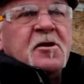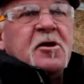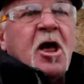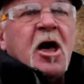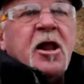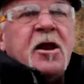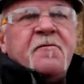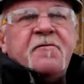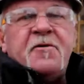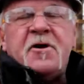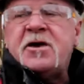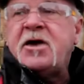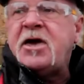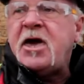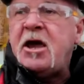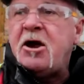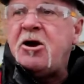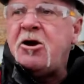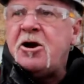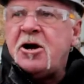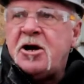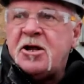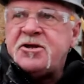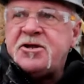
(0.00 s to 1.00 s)
a lot of
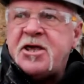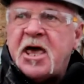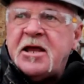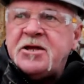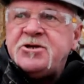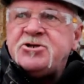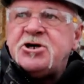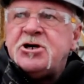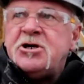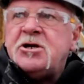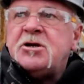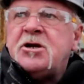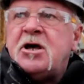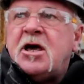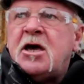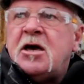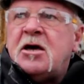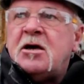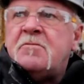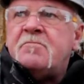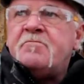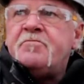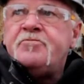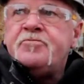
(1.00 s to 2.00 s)
care and attention.
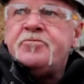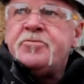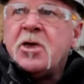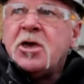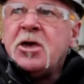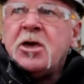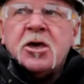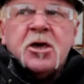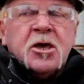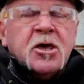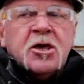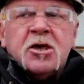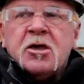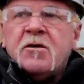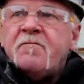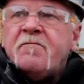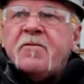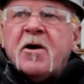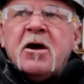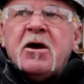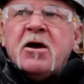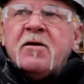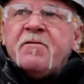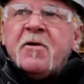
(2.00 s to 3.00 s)
Um,
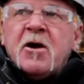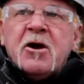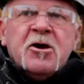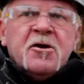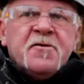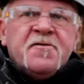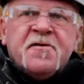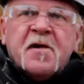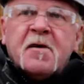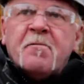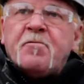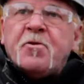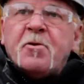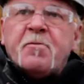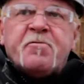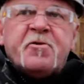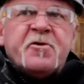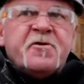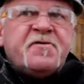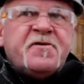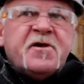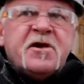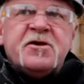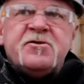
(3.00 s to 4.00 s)
very, very simple
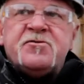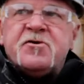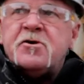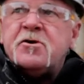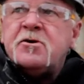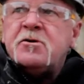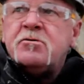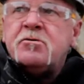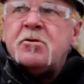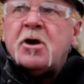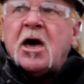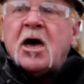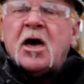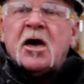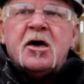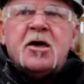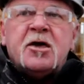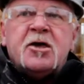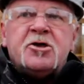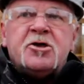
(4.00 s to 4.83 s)
procedure. Uh,